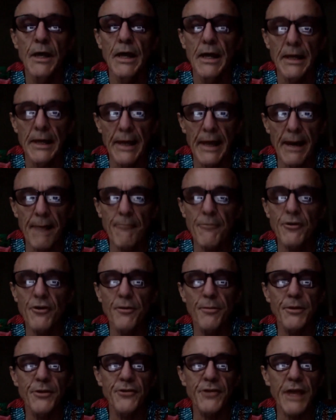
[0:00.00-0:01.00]
Yep, you're a
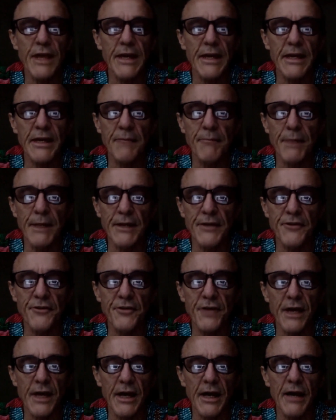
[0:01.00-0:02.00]
bit shaky, but
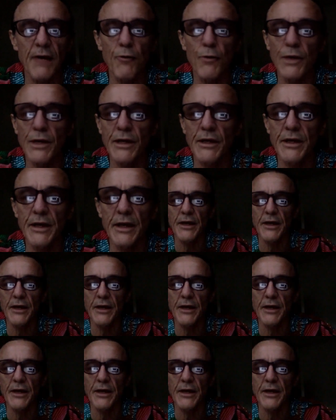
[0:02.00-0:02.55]
we can hear